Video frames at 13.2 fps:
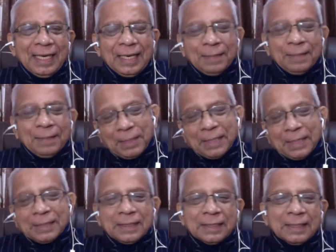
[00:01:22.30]

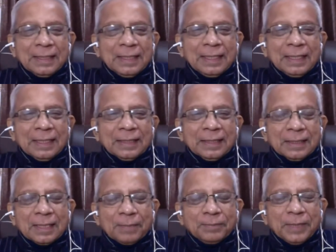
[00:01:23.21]
but the
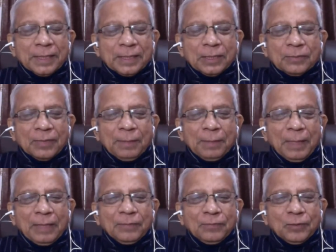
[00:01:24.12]
subject is very
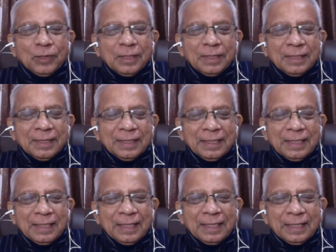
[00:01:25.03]
painful.
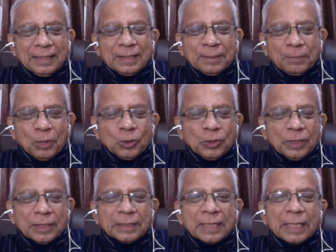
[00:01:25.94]
It's about a
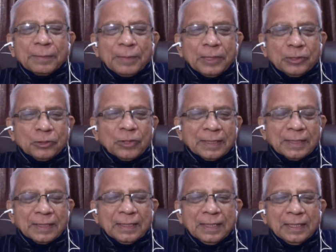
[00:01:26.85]
terrible
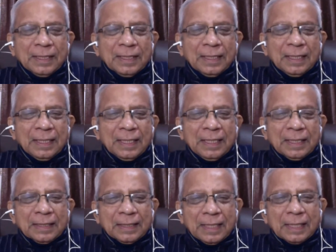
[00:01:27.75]
tragedy
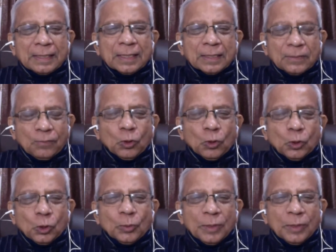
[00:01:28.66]
that has fallen
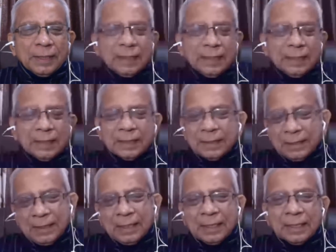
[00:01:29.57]
over India
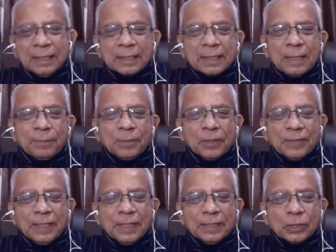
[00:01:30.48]
a couple of
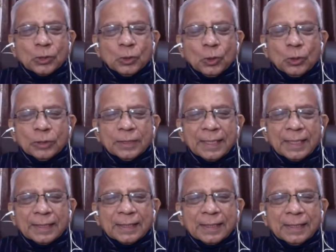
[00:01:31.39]
days ago on
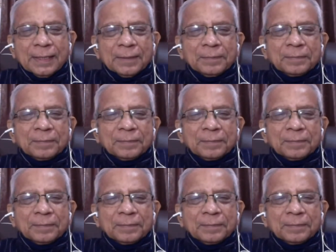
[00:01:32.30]
Saturday.